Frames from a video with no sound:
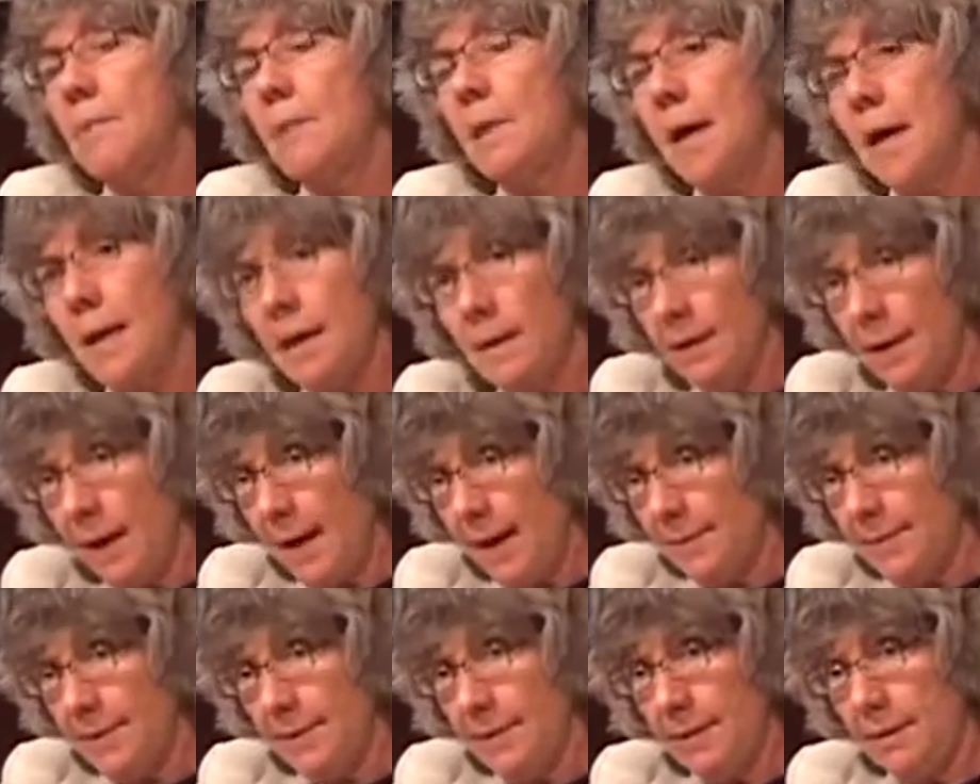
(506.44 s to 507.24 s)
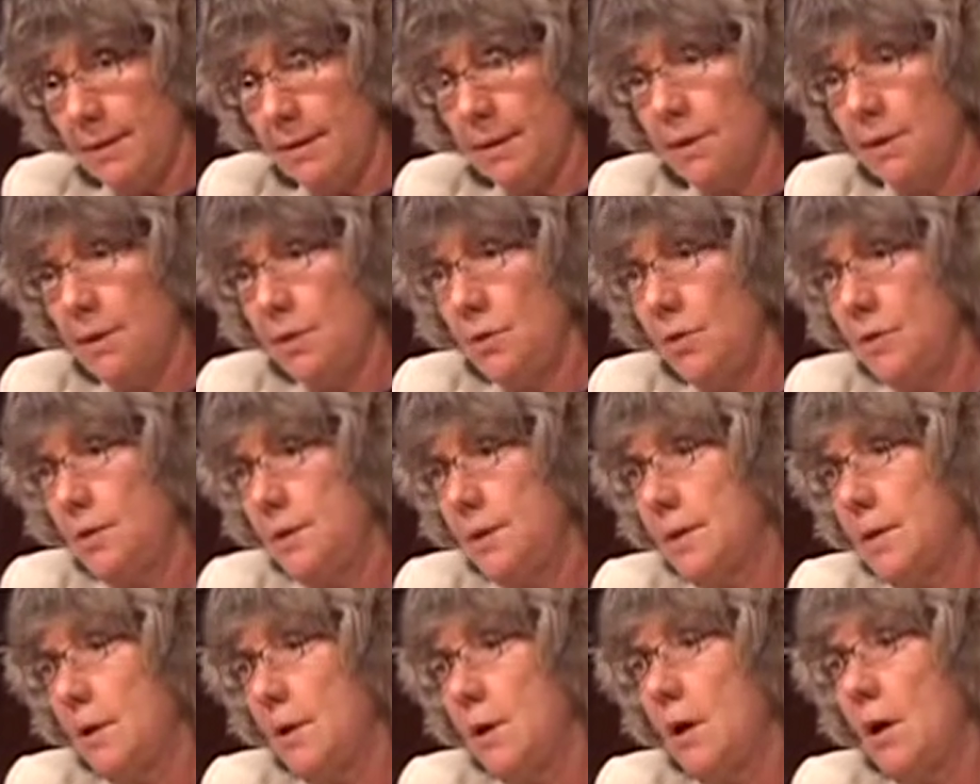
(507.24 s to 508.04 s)
lot of times in the
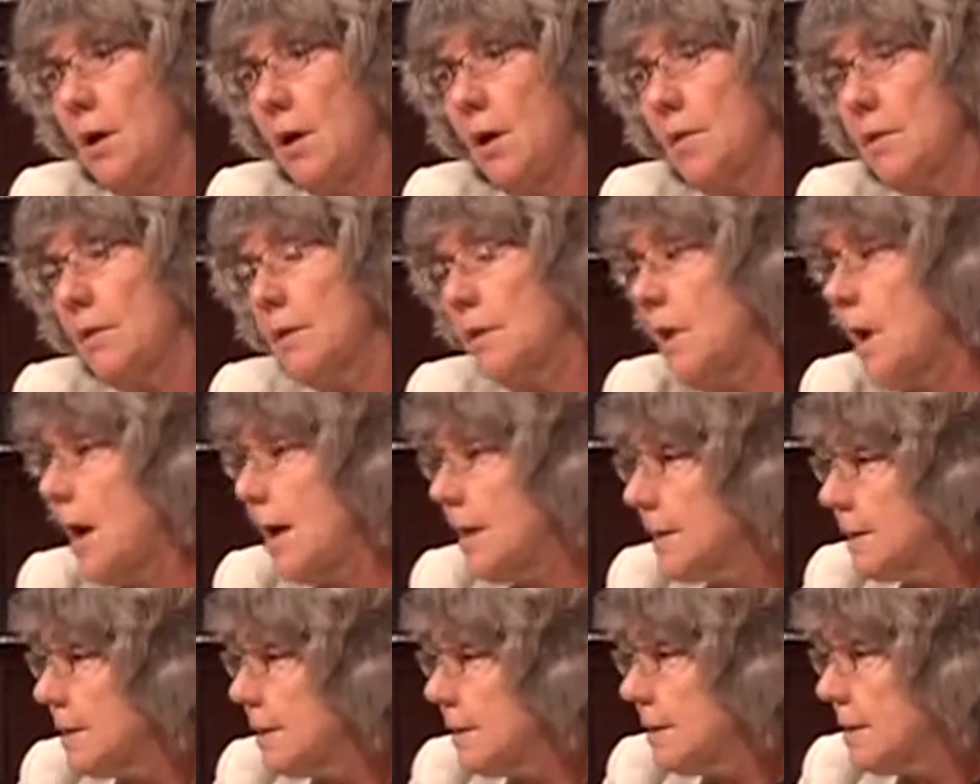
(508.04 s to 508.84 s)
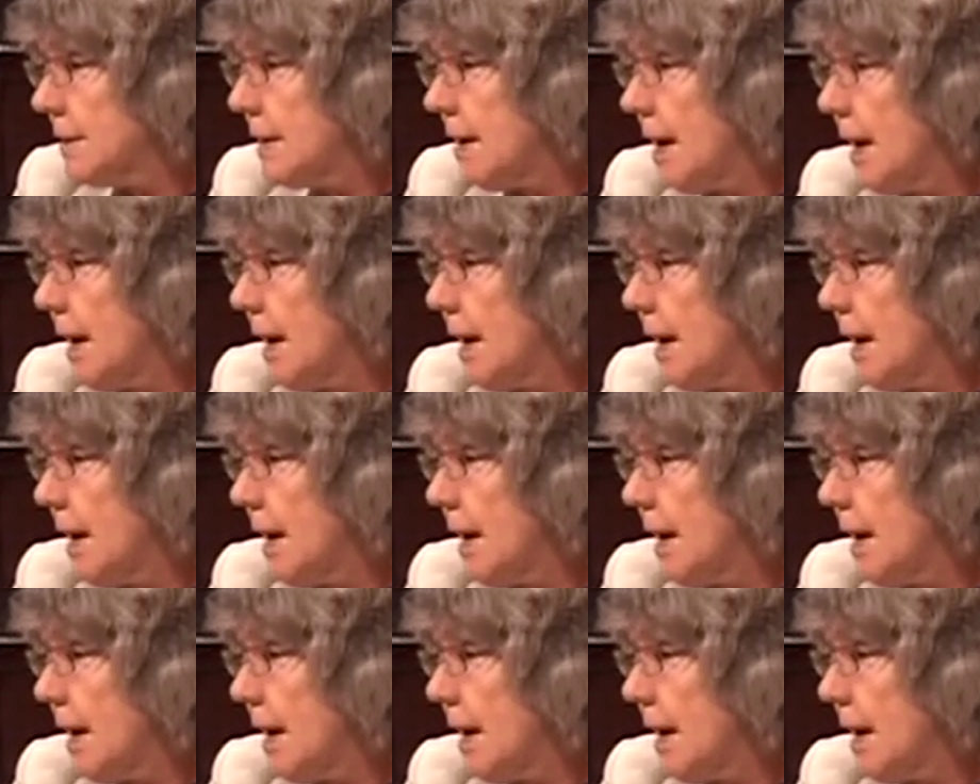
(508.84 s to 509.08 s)
news they're called the lost